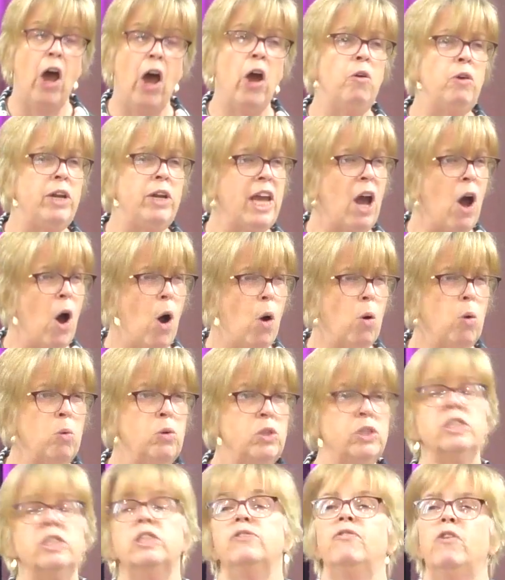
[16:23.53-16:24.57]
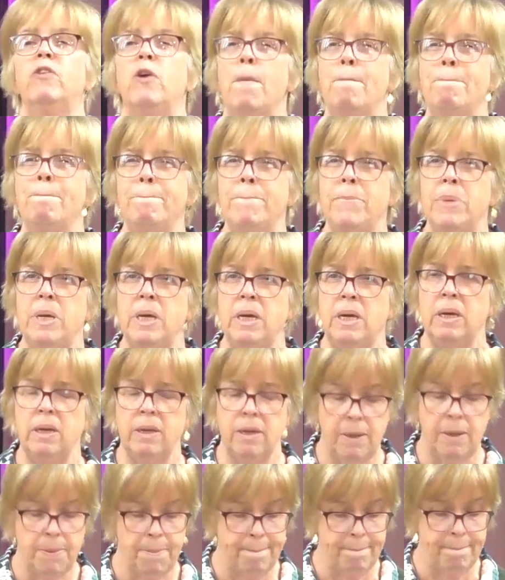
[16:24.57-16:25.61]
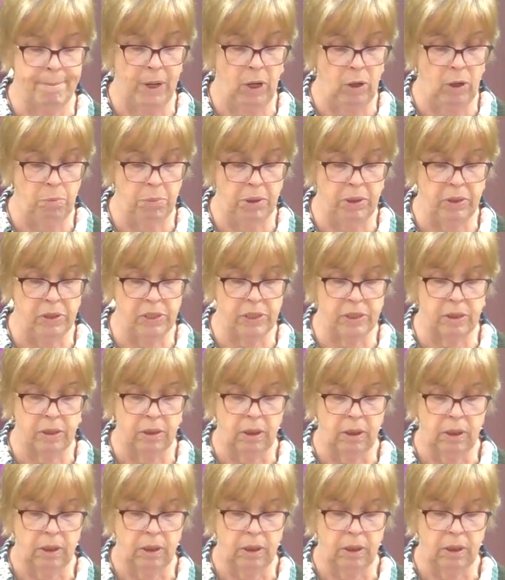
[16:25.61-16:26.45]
only hold us for a mere moment.